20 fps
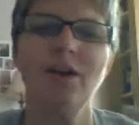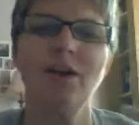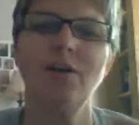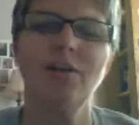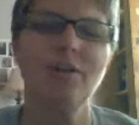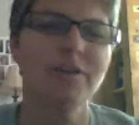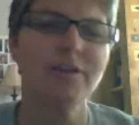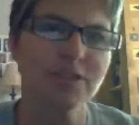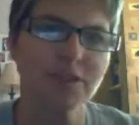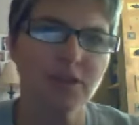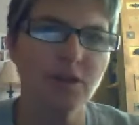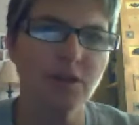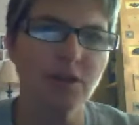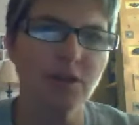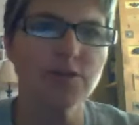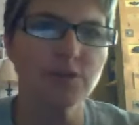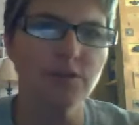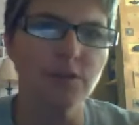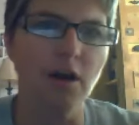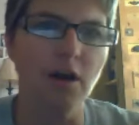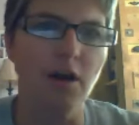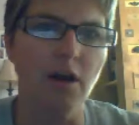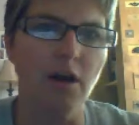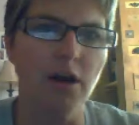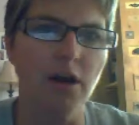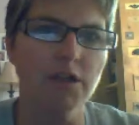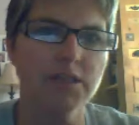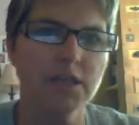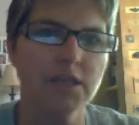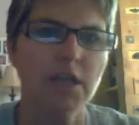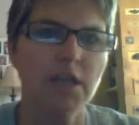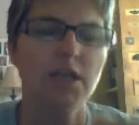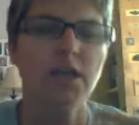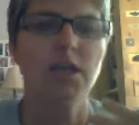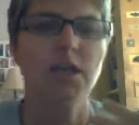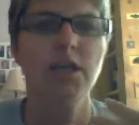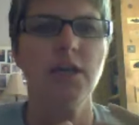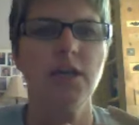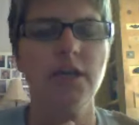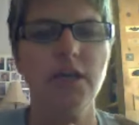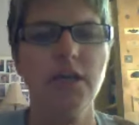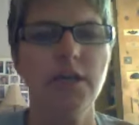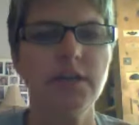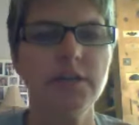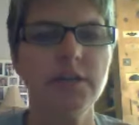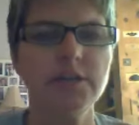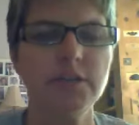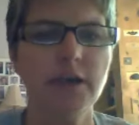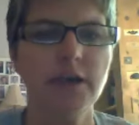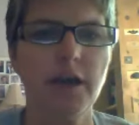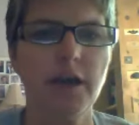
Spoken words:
oh, it's close to the heart. It